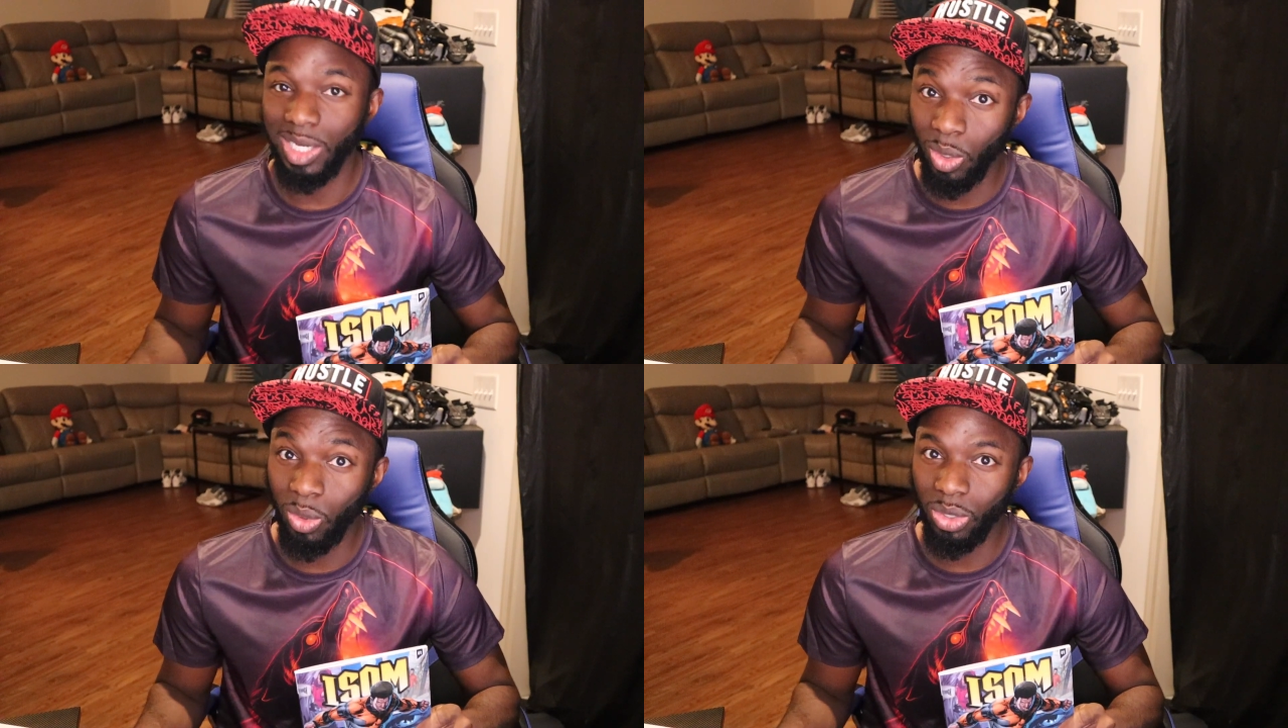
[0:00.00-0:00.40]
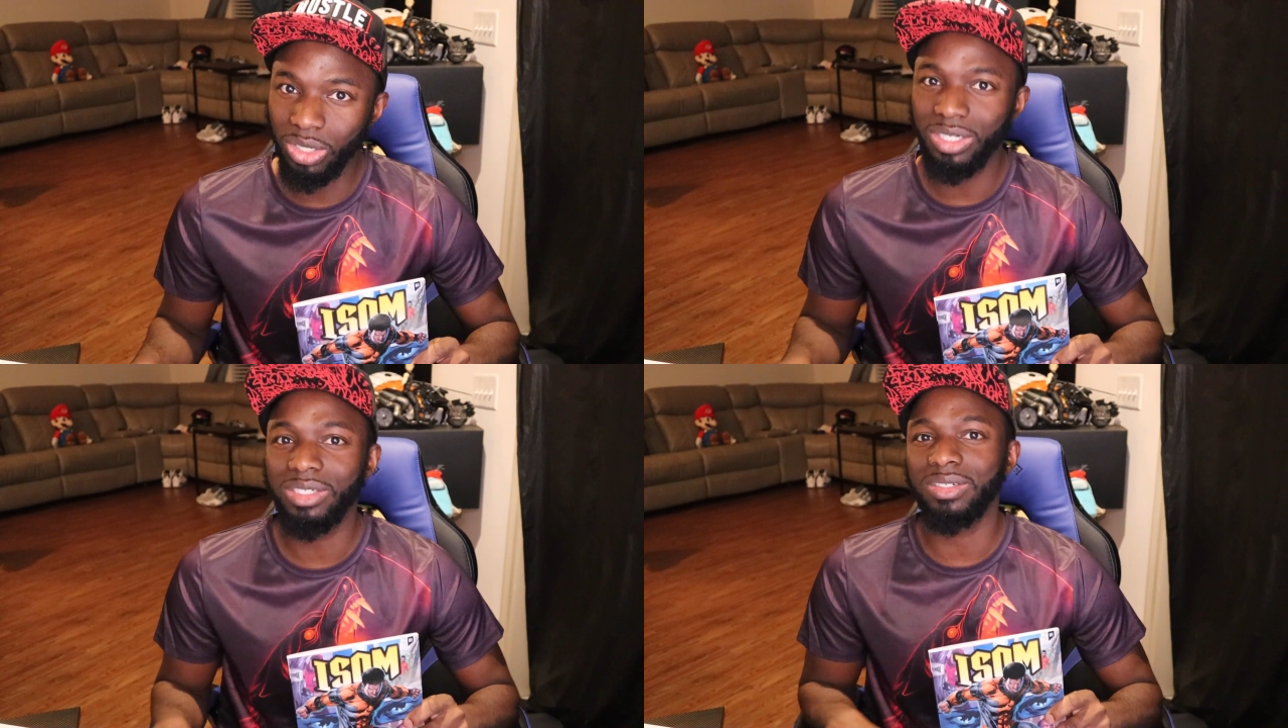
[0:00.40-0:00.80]

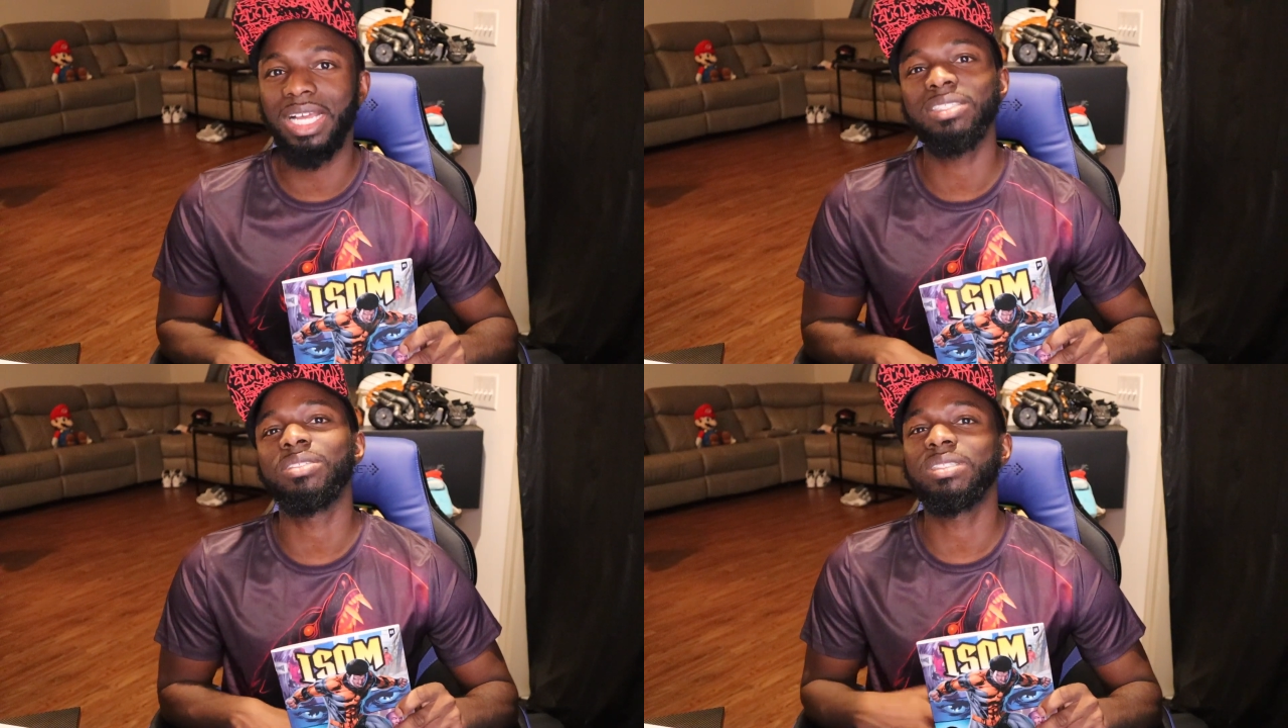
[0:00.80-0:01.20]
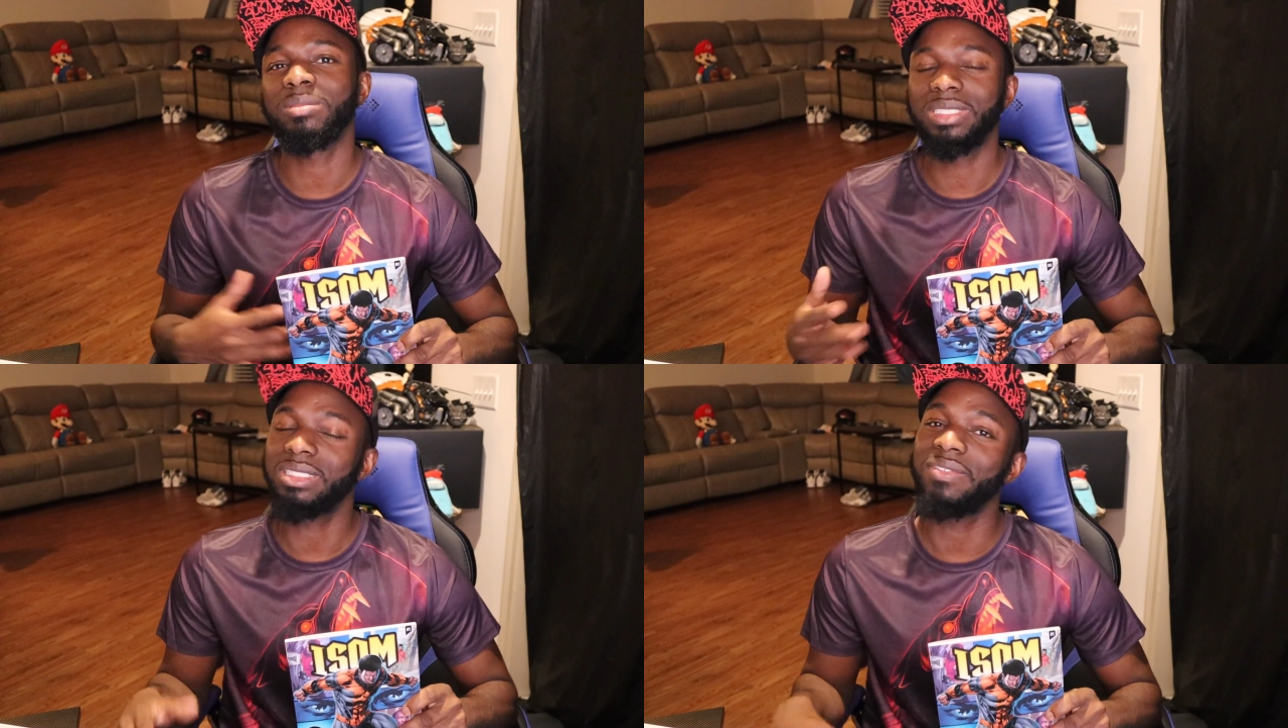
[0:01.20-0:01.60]
lore, right? So some of
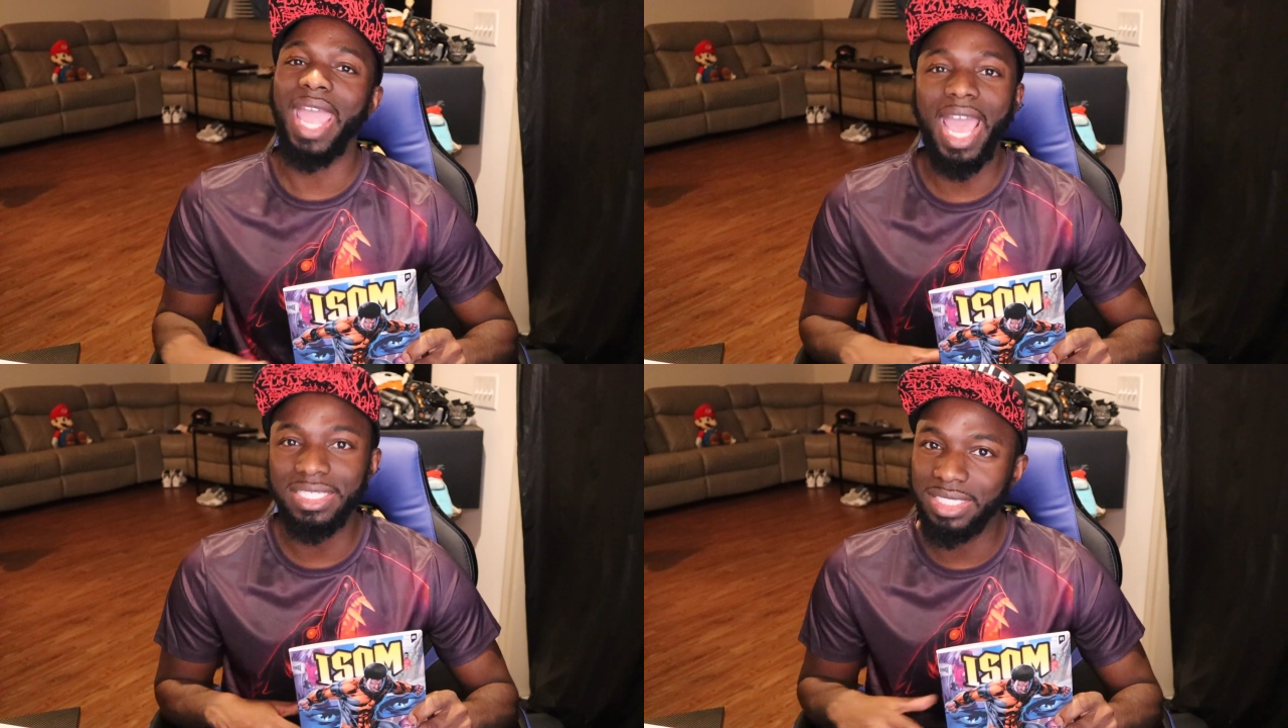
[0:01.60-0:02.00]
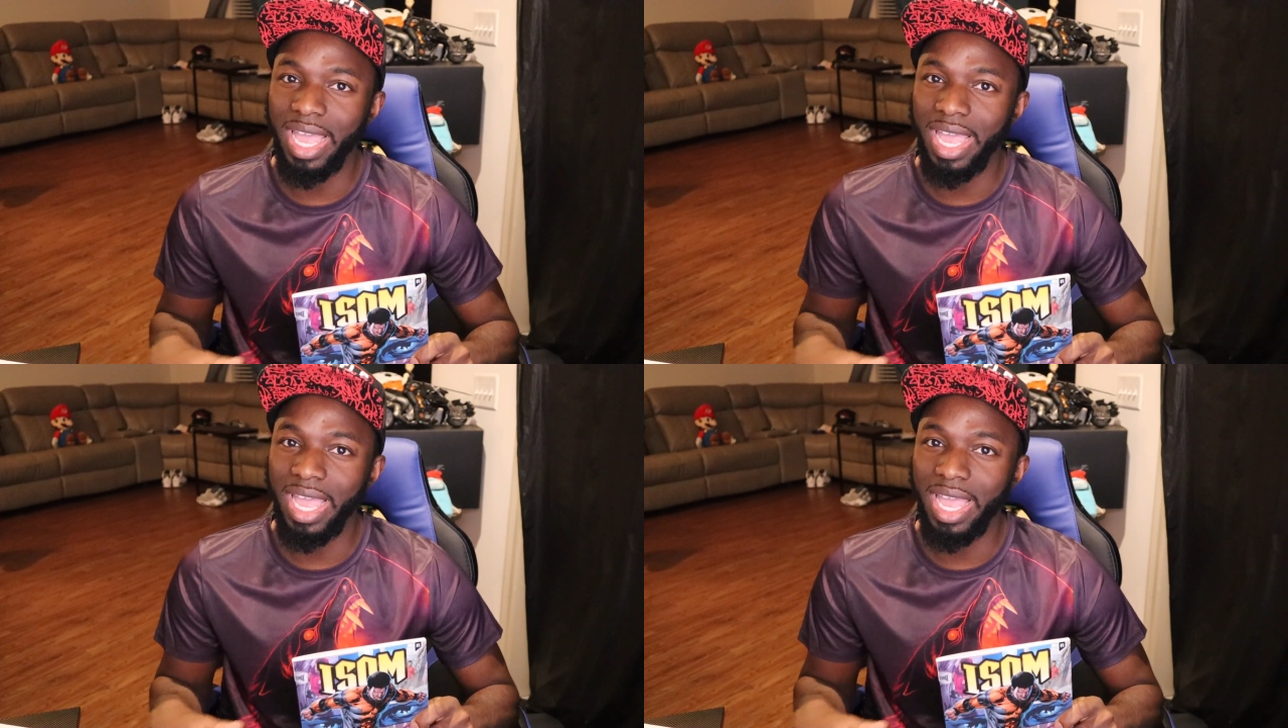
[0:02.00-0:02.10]
the stuff has to